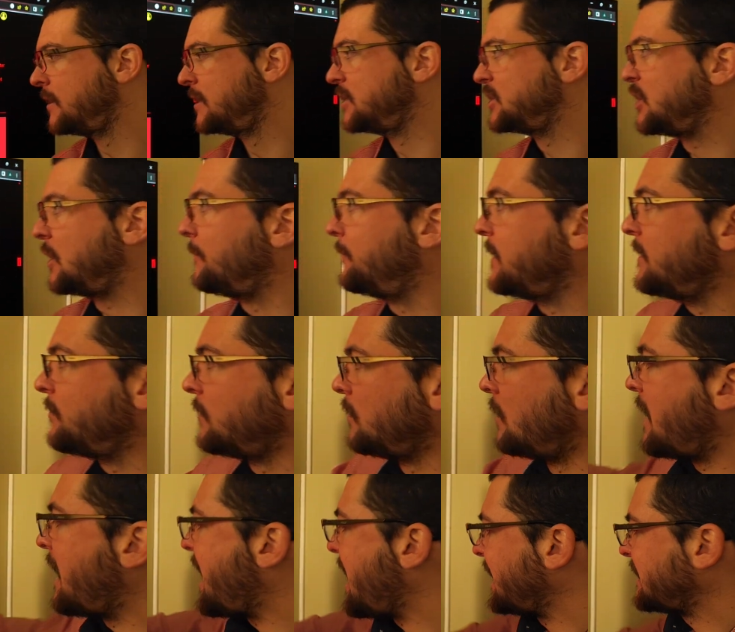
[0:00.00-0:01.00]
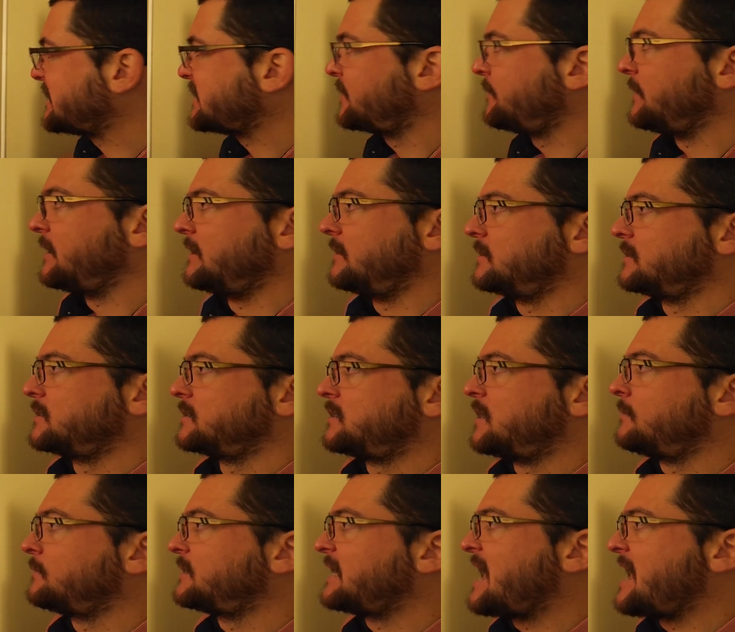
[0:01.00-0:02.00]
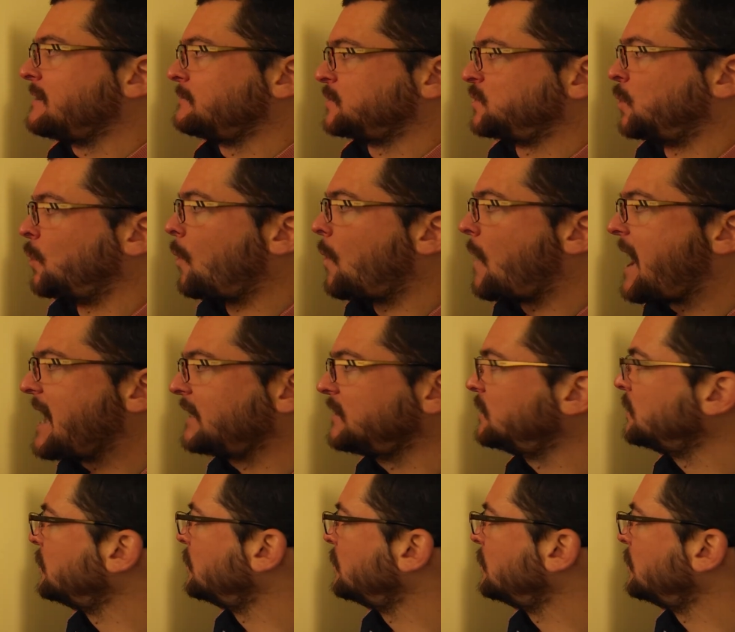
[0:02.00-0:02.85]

Some people ask me sometimes, why do